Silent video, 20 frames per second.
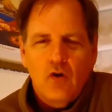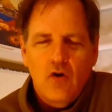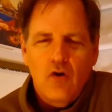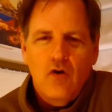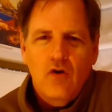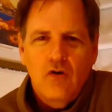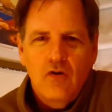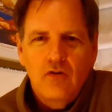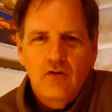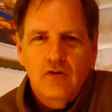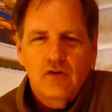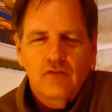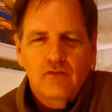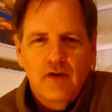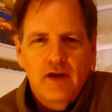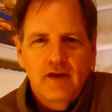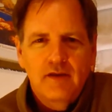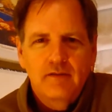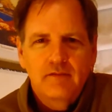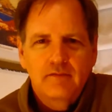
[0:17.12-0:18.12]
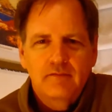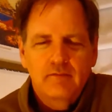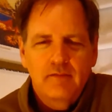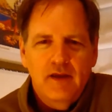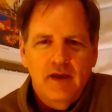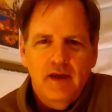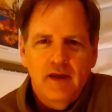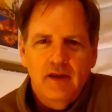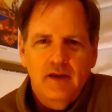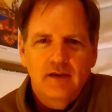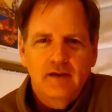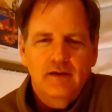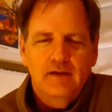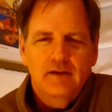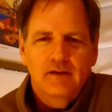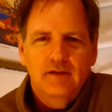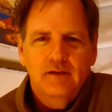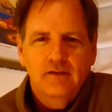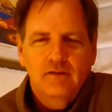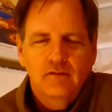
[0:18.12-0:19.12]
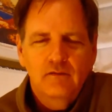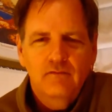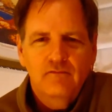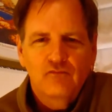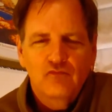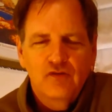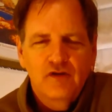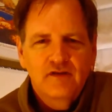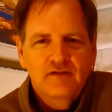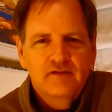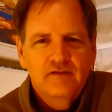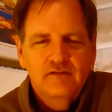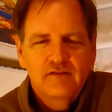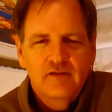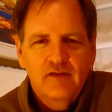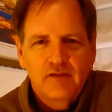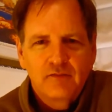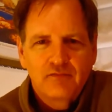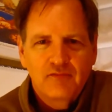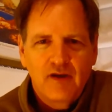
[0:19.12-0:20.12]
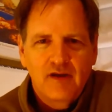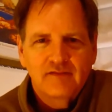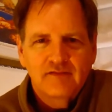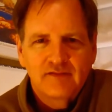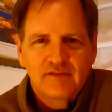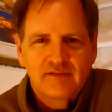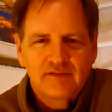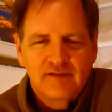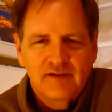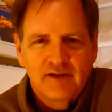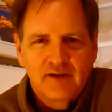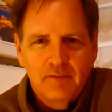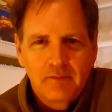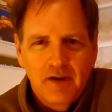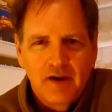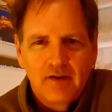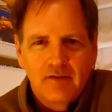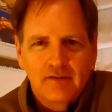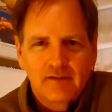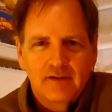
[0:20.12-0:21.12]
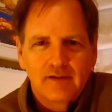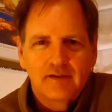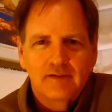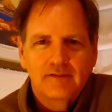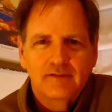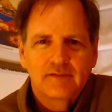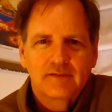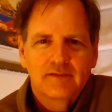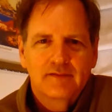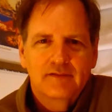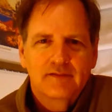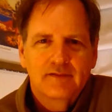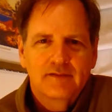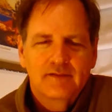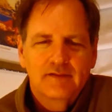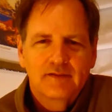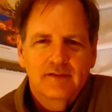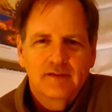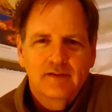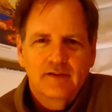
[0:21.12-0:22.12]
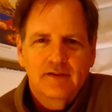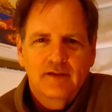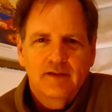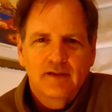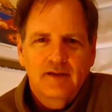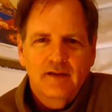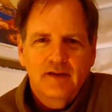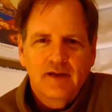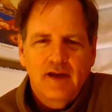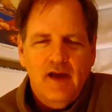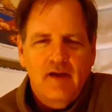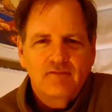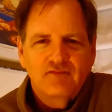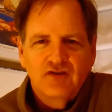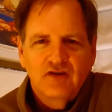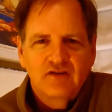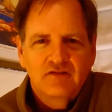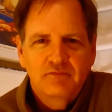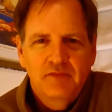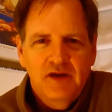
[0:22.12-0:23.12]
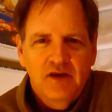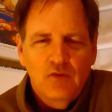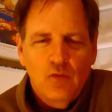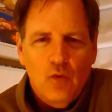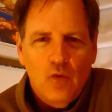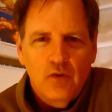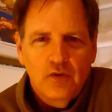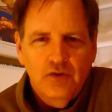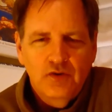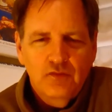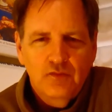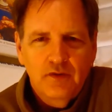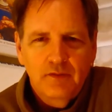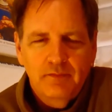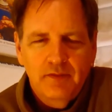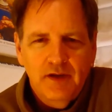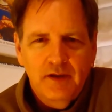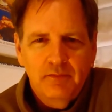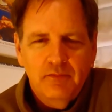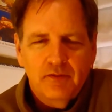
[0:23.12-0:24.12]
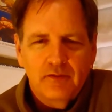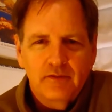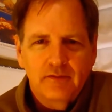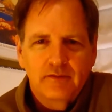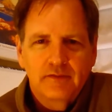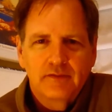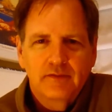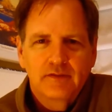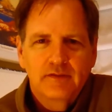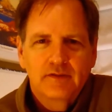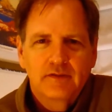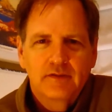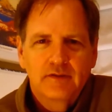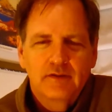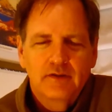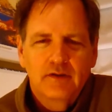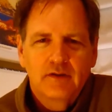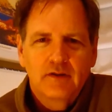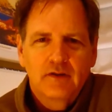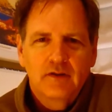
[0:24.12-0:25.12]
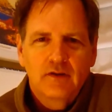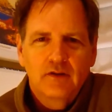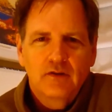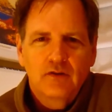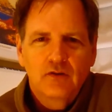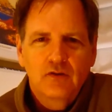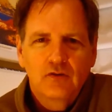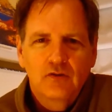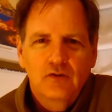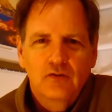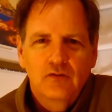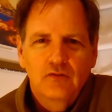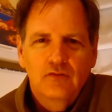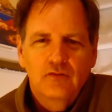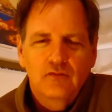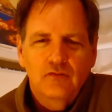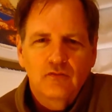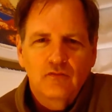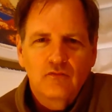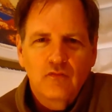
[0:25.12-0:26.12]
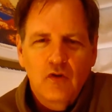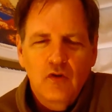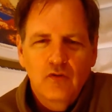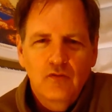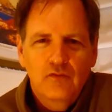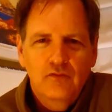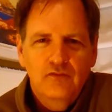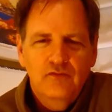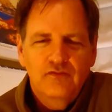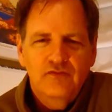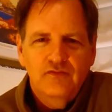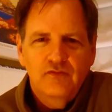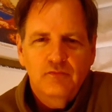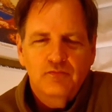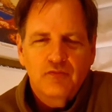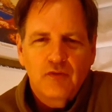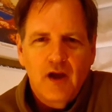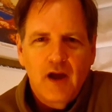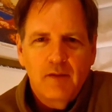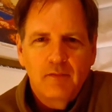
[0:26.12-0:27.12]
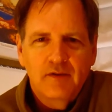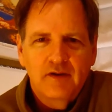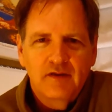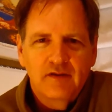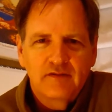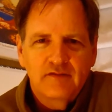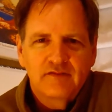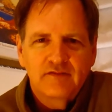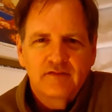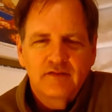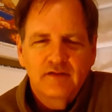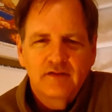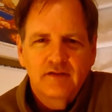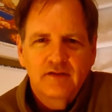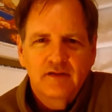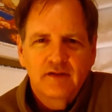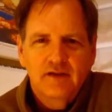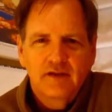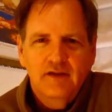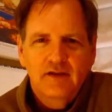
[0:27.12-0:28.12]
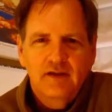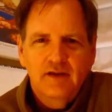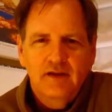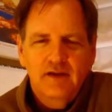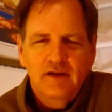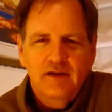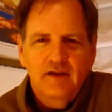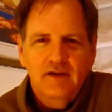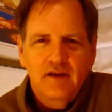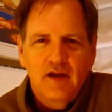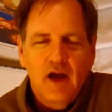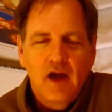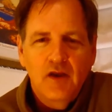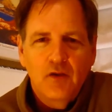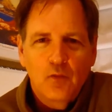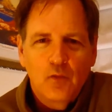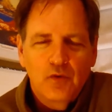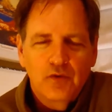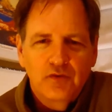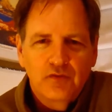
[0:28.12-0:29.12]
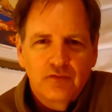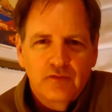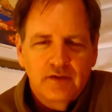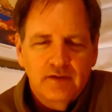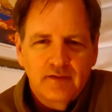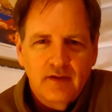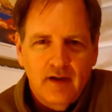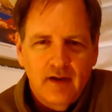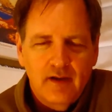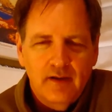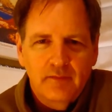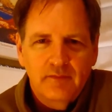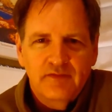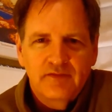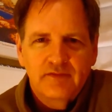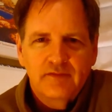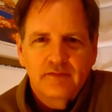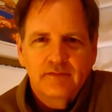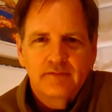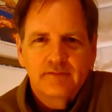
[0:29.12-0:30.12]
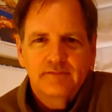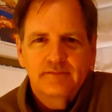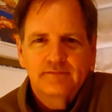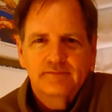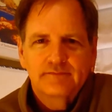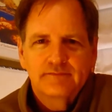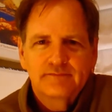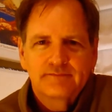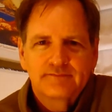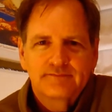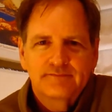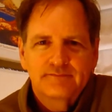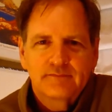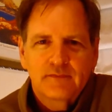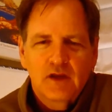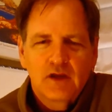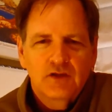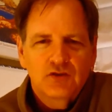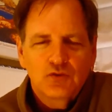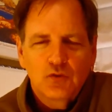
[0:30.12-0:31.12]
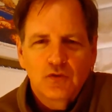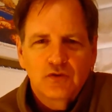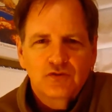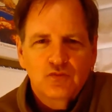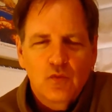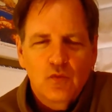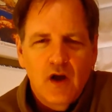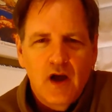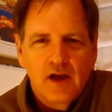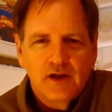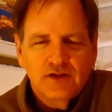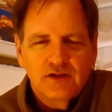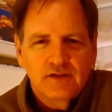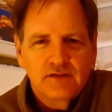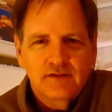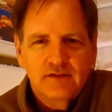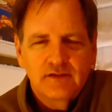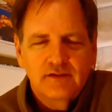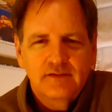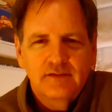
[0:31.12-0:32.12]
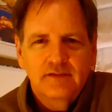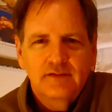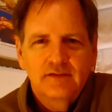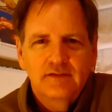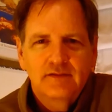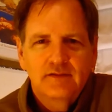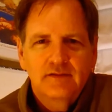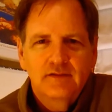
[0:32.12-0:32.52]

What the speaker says: All great men who've risen to the presidency in America have just been ordinary people who rose to prominence in unordinary times. George Washington,